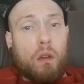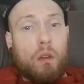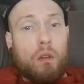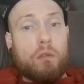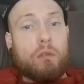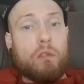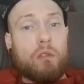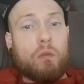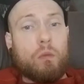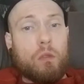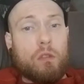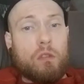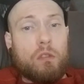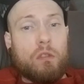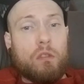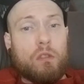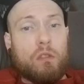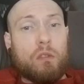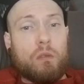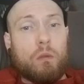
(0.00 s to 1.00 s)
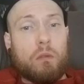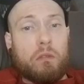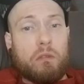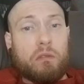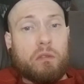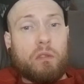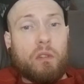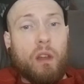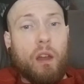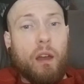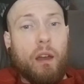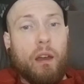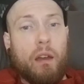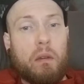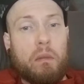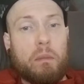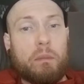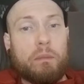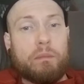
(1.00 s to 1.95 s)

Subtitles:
switching schools a lot